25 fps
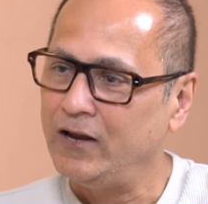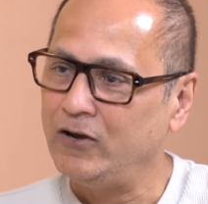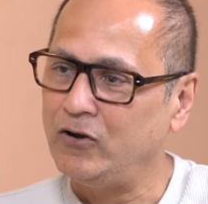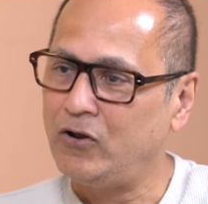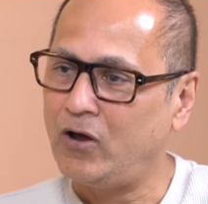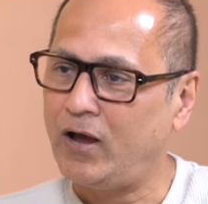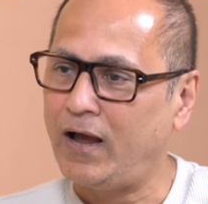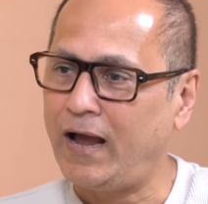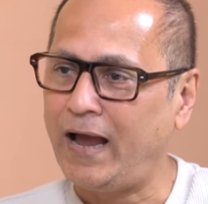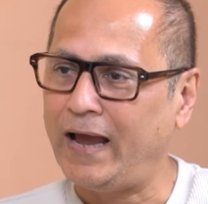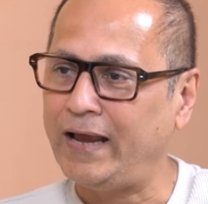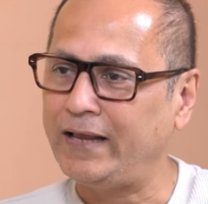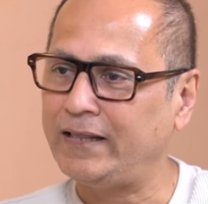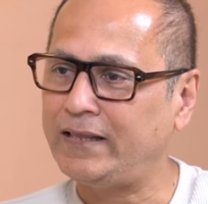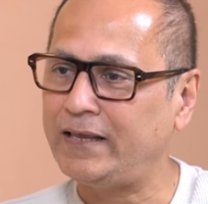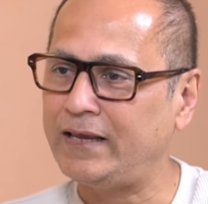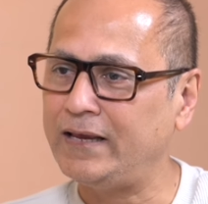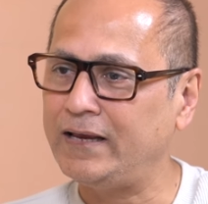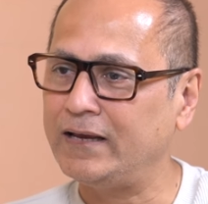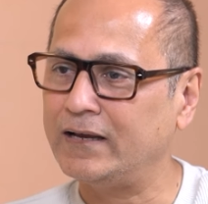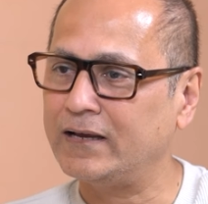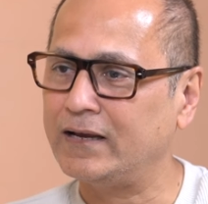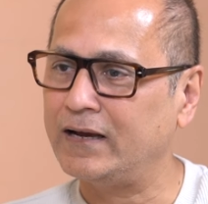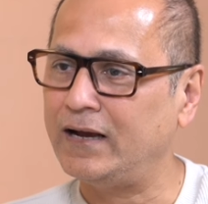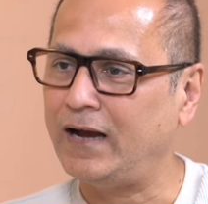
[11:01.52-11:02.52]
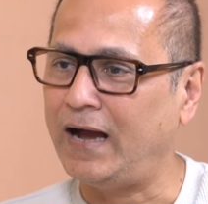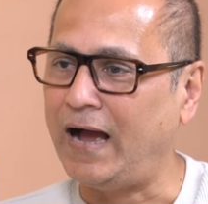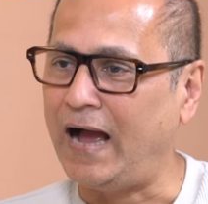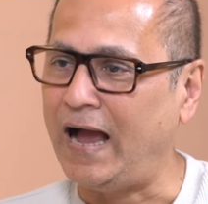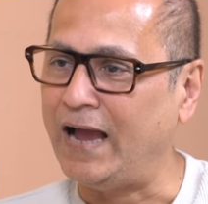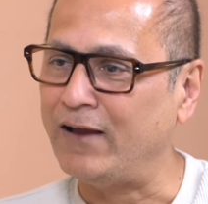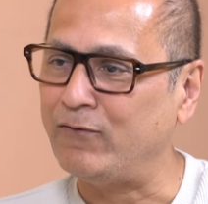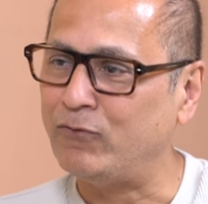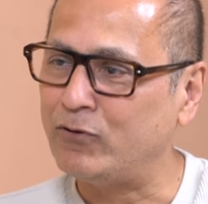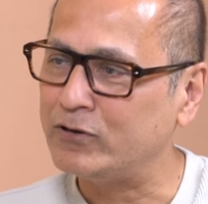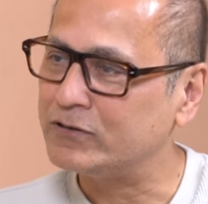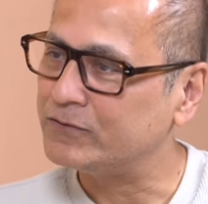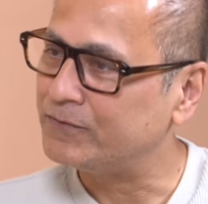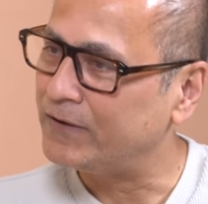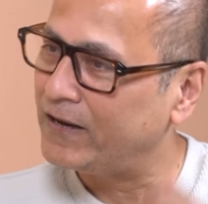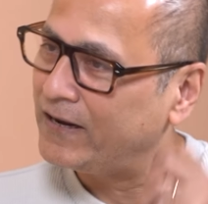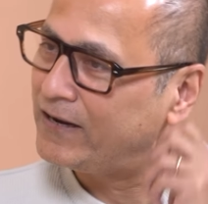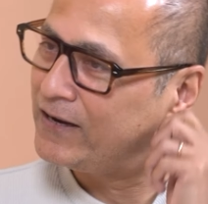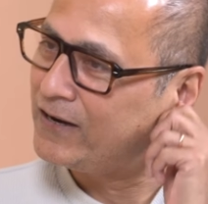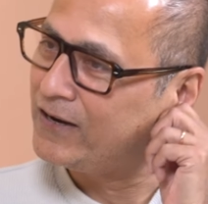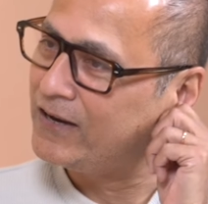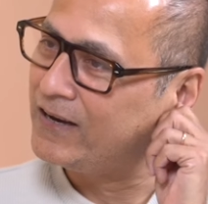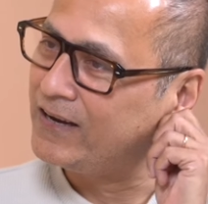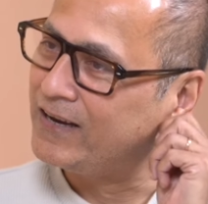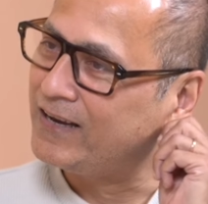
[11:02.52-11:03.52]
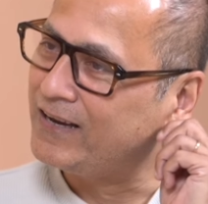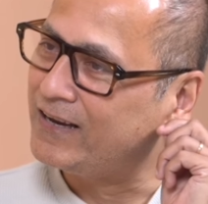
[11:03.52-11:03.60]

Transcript: No, I think I was very